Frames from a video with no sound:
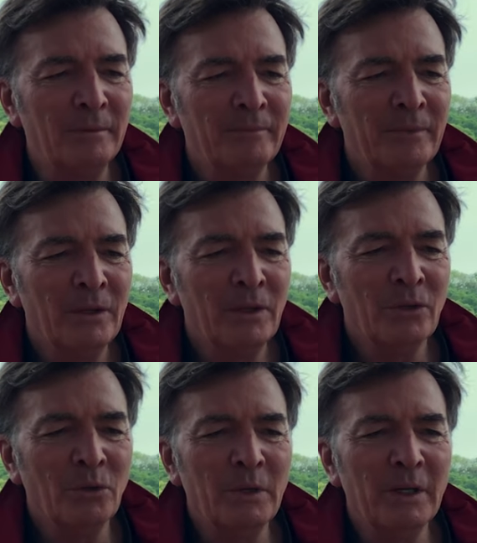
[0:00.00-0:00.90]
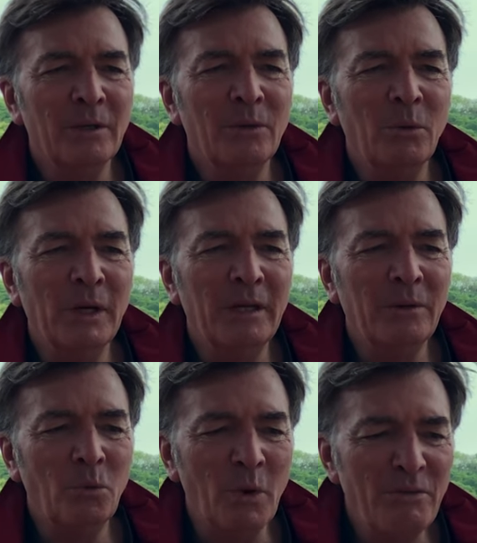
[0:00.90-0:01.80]
But
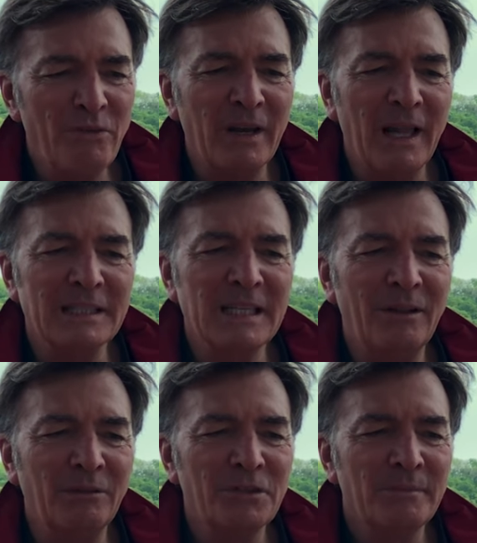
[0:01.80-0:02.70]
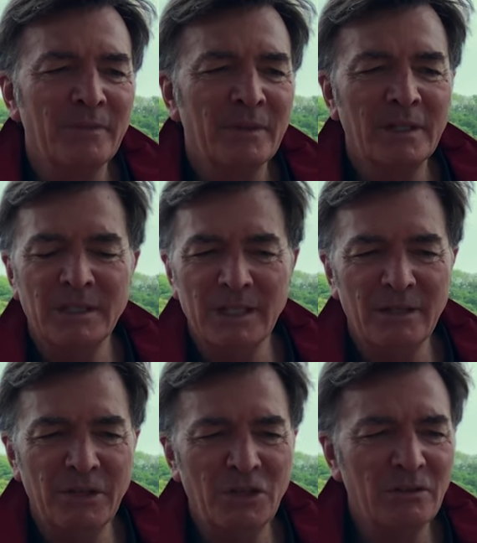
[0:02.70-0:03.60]
we feel ourselves as
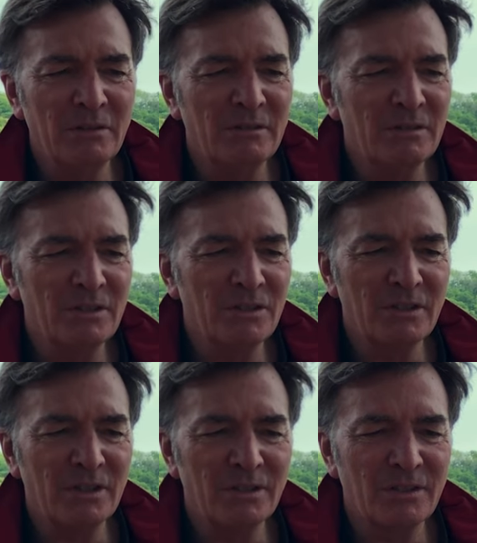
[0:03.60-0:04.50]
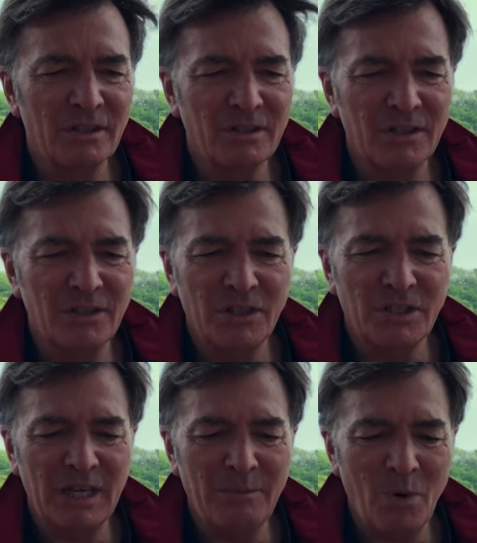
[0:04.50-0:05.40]
individuals, as a
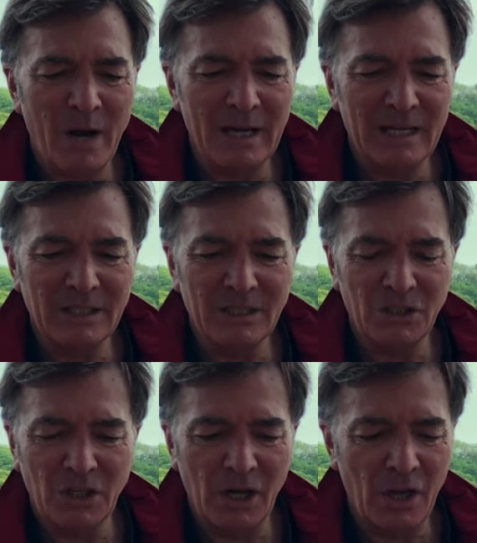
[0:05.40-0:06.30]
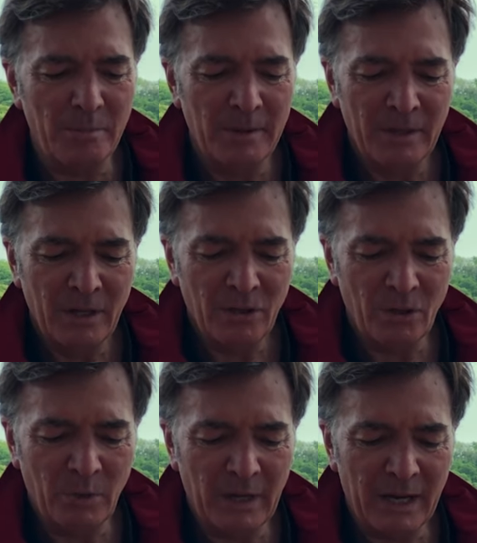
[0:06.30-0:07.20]
team wise, and as a club, that
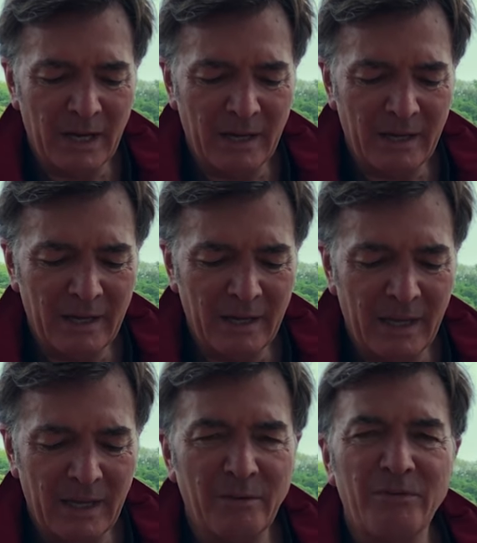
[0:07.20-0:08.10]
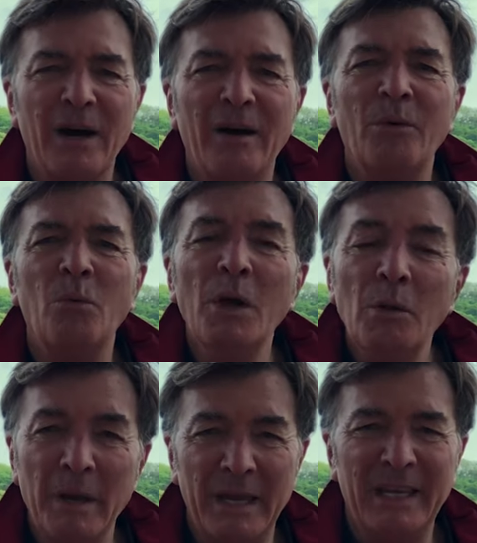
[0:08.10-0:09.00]
we are
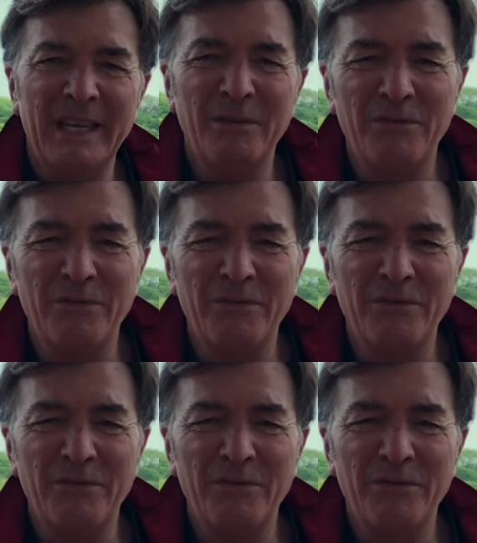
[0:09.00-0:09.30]
will be in a